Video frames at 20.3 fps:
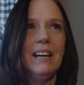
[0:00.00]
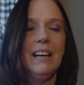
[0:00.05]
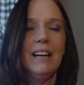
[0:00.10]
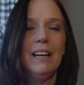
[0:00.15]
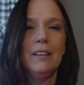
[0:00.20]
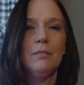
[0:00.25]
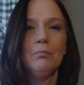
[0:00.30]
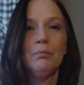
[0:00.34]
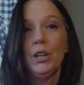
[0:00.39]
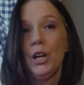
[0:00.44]

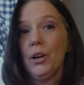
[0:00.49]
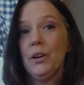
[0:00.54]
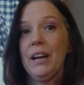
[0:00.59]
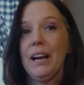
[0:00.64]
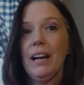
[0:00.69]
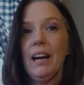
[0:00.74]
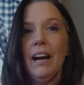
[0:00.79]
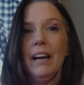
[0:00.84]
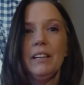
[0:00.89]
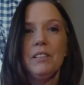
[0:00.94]
um,
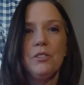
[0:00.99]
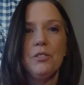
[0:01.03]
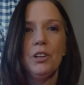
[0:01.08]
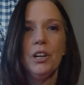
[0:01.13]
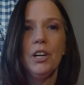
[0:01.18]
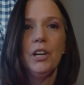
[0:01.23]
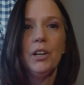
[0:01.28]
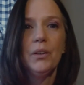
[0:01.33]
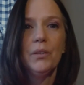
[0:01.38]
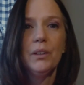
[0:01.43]
Kodak hikes
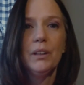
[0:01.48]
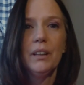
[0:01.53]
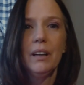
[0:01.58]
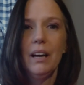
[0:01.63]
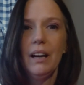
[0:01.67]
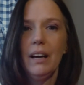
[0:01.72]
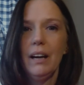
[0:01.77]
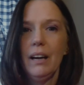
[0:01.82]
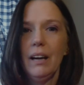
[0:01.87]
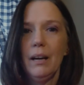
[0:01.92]
her
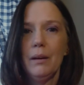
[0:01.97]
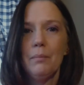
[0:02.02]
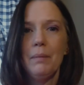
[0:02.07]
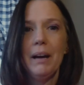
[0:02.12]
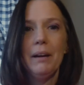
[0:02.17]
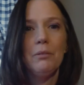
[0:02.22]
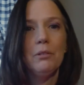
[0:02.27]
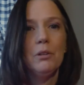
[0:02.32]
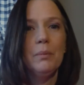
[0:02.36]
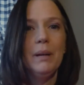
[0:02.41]
own. Um,
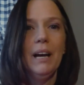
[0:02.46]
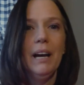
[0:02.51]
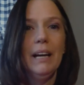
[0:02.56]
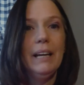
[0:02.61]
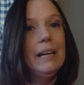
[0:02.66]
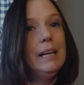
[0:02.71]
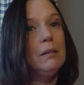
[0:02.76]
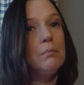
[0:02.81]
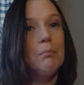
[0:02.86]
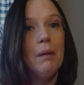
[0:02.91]
I will be
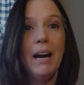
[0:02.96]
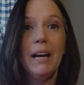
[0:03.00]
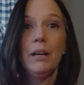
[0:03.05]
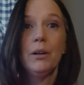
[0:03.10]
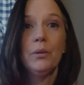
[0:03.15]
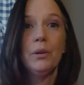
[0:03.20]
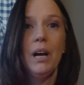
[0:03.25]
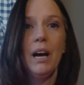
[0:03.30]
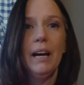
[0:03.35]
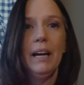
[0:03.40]
hiking my
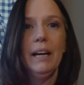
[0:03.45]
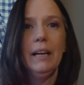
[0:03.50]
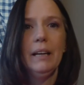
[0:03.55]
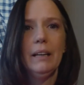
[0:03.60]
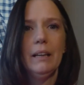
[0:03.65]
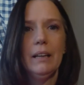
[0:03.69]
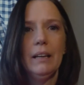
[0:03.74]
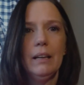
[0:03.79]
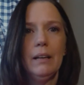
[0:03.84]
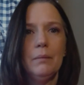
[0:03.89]
own
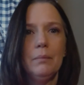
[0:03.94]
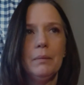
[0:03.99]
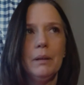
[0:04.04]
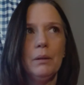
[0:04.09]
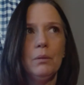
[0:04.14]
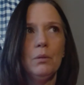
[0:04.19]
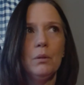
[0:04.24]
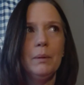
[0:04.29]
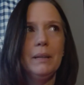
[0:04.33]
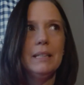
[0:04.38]
hike. Um,
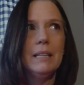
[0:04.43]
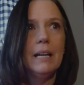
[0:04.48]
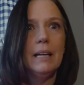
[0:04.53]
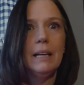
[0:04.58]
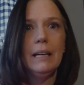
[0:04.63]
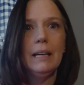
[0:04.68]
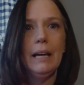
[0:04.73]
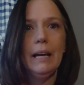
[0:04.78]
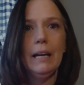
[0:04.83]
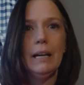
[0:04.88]
it will be
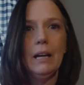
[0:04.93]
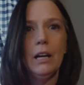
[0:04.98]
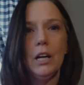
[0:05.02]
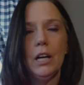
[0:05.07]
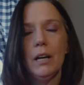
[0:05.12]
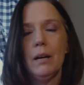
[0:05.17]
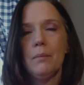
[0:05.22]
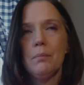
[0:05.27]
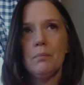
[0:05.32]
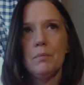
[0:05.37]
dedicated,
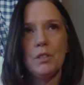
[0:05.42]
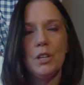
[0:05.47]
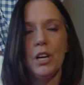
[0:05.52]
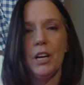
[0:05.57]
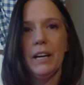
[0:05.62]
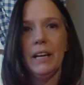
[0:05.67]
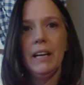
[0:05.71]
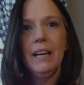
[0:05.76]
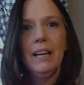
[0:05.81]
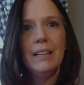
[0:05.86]
or um,
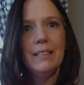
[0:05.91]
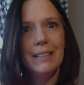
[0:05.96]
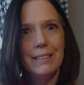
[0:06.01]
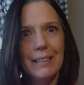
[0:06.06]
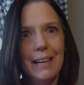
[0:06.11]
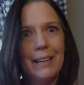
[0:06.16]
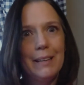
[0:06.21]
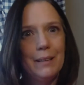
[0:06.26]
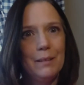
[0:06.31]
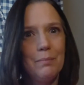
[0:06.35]
sorry,
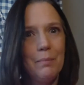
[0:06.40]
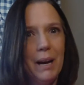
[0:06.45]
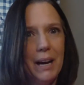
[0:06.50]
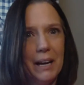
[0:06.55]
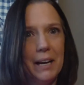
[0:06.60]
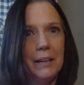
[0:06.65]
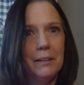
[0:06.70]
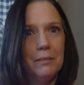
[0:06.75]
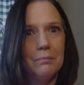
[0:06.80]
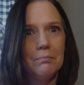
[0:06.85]
dictated
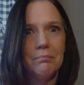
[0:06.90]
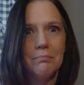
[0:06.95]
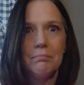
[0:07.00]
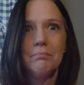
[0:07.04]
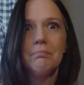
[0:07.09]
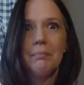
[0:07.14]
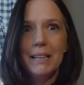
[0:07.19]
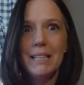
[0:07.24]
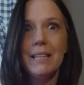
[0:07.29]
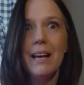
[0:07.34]
by
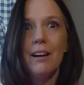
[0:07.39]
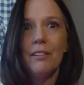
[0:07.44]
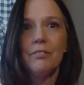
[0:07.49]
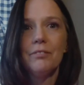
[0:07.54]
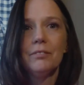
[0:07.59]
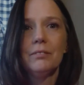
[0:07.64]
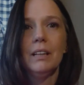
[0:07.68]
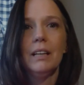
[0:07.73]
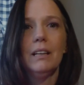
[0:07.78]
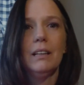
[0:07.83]

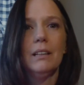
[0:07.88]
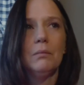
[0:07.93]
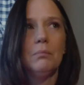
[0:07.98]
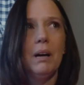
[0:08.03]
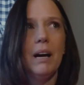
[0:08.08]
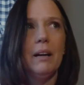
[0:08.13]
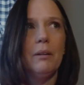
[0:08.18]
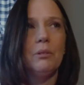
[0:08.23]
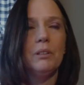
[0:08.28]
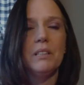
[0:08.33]
myself.
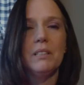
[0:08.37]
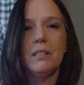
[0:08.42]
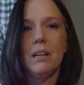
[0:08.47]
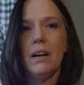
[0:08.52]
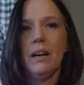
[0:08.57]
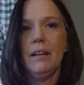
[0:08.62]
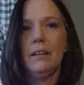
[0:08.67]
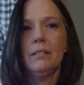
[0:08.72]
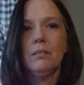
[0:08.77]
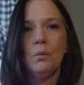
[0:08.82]
Um, I will
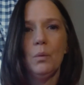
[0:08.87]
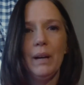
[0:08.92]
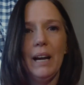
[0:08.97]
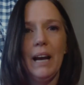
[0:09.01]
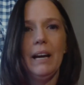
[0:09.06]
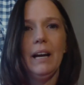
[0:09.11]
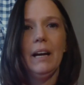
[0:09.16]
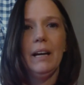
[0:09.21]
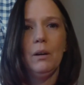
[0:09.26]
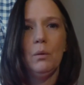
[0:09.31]
decide when
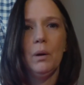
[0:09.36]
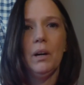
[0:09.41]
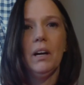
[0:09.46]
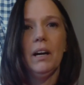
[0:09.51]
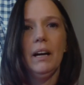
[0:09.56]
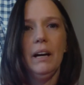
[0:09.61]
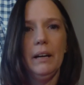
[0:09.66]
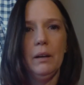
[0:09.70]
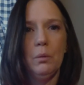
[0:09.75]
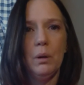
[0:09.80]
I hike, where
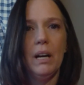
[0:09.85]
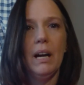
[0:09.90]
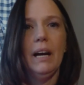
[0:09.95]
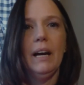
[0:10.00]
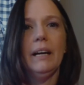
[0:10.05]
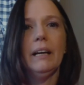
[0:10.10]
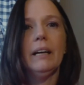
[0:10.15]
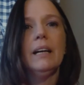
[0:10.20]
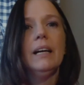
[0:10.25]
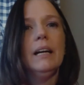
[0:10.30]
I hike, what I
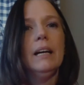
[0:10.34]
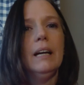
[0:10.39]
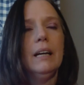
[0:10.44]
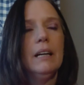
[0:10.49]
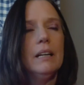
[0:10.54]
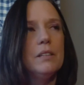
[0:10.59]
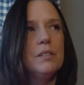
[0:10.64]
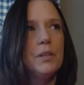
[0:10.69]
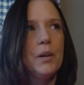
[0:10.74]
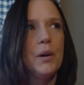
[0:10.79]
hike.
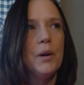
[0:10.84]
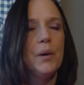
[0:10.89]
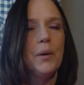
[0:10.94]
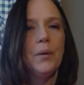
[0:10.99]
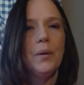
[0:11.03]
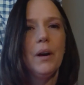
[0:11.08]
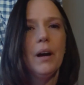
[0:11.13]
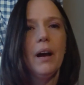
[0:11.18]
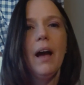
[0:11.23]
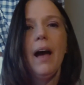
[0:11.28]

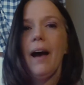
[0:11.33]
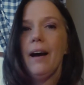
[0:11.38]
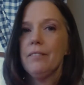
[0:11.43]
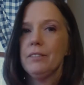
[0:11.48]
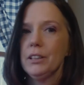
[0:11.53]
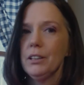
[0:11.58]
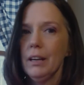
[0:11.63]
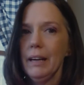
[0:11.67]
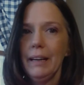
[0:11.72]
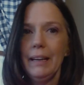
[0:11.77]
So
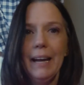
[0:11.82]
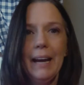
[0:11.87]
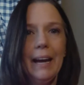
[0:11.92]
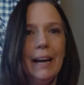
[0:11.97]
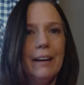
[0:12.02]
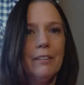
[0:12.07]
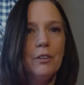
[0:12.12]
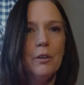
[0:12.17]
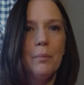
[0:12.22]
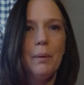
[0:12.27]
have a great
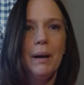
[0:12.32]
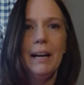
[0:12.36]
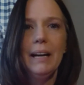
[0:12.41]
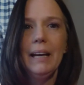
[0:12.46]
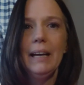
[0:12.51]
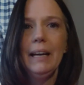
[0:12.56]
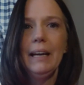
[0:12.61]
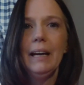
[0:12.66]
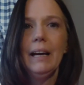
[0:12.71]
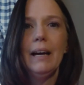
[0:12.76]
day,
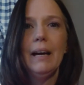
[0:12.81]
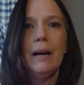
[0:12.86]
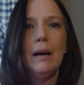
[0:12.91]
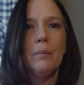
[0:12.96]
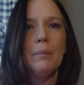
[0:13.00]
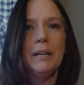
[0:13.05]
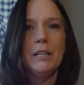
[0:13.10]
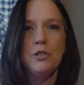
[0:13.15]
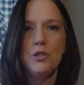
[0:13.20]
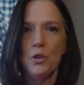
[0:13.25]
everybody.
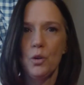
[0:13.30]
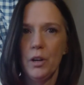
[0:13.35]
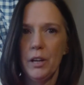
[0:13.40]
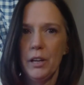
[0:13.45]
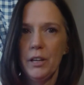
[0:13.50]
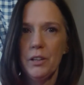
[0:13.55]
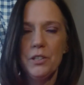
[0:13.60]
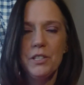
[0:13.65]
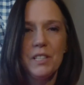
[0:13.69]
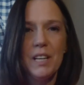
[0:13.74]
Um, enjoy
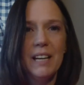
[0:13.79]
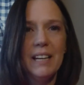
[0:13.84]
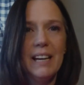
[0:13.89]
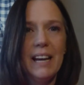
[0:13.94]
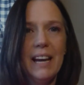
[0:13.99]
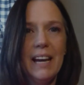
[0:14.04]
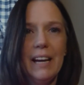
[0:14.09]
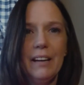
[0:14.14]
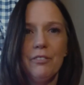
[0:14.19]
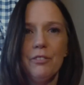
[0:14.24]
your
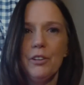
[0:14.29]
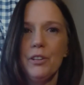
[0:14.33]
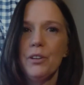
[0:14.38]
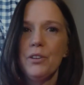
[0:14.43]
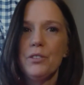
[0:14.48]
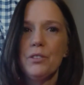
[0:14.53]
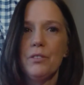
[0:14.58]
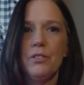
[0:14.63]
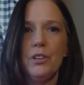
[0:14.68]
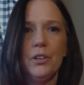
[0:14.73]
Sunday for
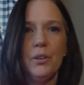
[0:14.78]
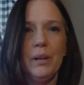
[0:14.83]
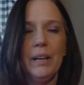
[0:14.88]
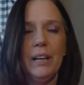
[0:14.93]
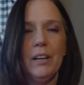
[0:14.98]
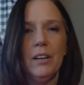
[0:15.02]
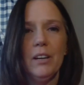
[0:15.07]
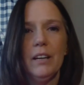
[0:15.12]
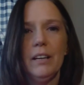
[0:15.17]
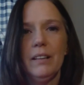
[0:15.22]
those of you
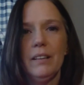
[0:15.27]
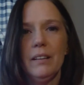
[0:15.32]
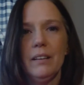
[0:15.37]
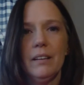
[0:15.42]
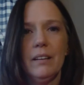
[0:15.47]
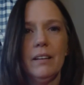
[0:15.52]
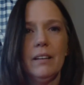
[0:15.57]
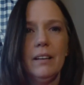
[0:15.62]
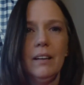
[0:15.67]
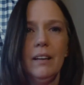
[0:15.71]
here in
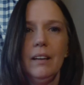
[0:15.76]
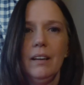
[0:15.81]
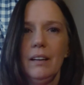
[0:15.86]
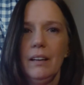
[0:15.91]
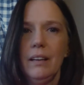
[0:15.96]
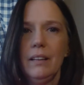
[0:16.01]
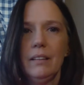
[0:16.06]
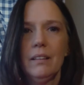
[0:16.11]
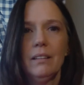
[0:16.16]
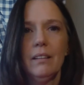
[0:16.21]
the
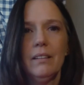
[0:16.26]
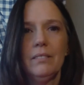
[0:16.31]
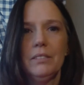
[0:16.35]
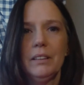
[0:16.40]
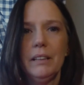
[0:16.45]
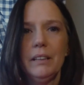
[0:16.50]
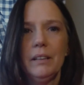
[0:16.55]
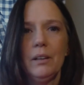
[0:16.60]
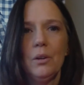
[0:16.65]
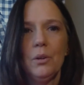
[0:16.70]
in the
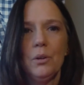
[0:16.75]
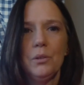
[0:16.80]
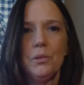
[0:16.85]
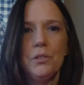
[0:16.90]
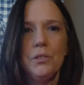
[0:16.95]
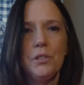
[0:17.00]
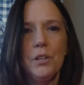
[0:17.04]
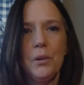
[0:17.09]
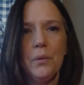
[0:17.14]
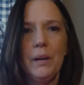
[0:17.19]
lovely,
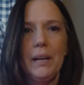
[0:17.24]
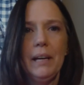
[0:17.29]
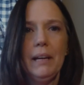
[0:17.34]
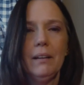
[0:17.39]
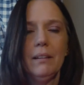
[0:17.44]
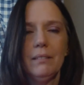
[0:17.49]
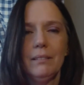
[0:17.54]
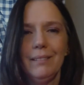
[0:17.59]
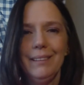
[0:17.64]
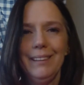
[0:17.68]
cold,
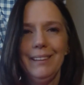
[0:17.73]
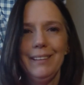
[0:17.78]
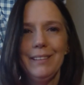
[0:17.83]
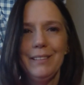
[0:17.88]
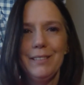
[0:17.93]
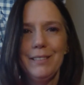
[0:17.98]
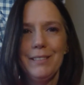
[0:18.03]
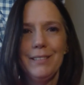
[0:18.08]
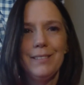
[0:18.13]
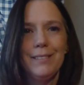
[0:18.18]
snowy
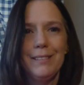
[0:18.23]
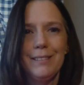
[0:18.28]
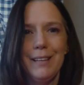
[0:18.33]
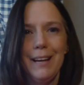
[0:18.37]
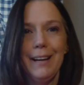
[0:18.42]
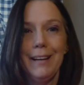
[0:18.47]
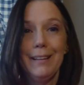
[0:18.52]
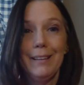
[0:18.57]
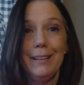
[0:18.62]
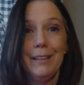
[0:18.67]
east
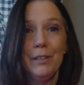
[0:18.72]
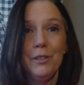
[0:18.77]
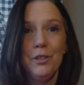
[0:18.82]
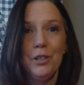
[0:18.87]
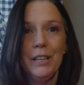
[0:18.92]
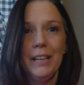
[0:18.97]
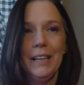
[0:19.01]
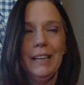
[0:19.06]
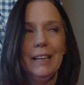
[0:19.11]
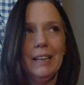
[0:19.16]
side of the
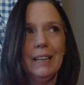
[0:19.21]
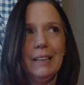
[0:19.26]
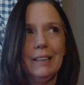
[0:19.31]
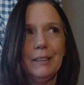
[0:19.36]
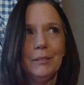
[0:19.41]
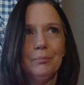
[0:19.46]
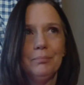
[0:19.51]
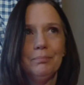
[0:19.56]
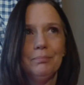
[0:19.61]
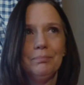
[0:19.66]
country.
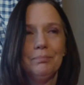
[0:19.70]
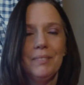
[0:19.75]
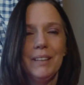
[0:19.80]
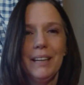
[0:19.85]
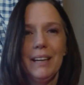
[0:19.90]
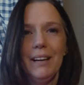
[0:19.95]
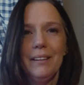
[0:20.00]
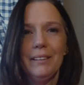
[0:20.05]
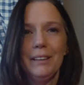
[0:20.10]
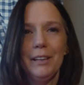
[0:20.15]
Um,
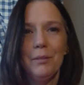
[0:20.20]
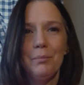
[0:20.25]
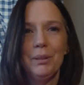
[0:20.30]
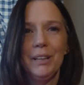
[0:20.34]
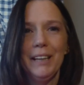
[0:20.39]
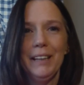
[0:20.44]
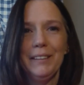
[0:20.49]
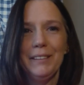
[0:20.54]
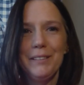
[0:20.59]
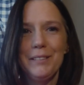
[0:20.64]
get out there and
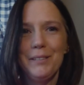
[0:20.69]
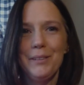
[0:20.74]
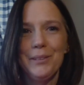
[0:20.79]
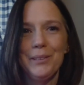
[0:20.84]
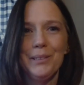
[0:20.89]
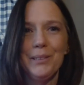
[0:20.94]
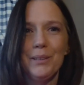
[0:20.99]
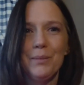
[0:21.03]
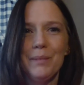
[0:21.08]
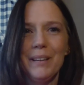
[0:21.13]
play in the
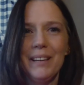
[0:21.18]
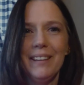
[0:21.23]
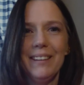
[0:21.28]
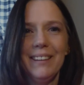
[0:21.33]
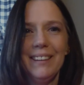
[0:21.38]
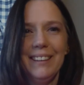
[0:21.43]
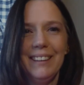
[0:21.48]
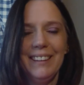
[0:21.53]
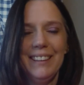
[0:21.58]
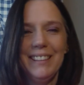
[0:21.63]
snow a little bit.
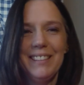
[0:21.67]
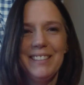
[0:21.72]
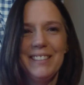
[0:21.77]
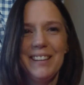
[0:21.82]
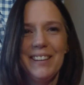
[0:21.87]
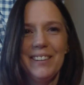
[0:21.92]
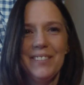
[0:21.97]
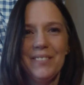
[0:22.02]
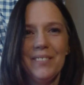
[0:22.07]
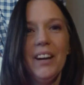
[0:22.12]

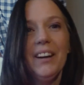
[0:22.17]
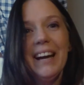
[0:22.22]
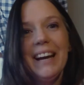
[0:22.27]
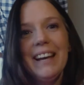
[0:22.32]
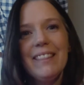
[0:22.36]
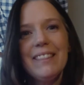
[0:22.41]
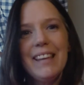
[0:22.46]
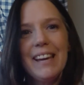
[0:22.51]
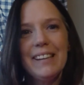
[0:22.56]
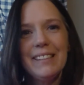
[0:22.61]
So, all
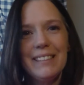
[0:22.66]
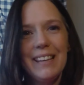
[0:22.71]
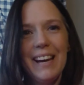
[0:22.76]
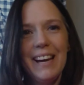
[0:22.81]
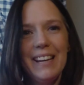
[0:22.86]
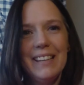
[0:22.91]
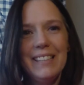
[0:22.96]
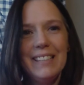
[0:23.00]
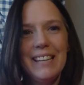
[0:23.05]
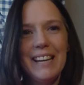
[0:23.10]
right, thanks,
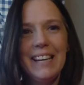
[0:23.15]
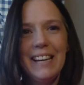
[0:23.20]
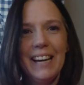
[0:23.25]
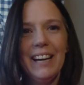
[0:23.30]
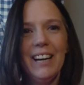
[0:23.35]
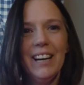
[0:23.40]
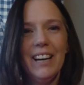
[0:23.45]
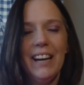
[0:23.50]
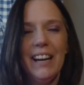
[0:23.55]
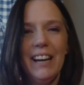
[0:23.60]
guys. Take
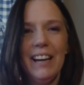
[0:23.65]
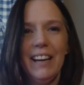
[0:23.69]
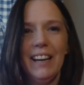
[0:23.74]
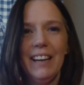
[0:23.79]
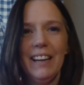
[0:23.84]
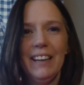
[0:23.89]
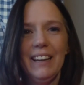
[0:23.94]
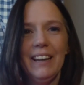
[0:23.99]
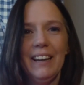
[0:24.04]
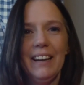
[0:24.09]
care,
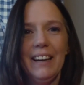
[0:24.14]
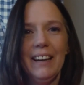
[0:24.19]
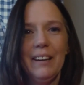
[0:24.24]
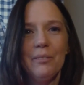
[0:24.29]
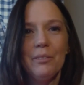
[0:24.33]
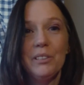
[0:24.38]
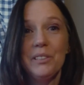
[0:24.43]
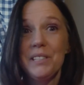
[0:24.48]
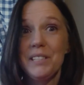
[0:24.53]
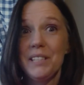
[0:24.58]
and
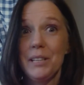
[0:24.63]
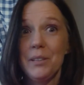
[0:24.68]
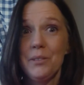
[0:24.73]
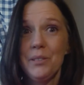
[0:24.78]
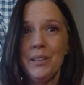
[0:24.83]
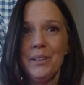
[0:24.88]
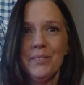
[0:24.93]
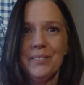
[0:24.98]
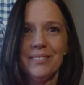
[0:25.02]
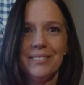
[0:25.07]
I will see you
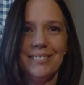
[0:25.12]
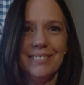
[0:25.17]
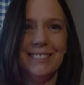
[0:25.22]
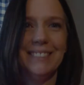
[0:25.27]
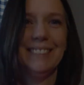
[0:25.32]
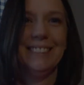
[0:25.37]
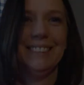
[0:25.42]
soon.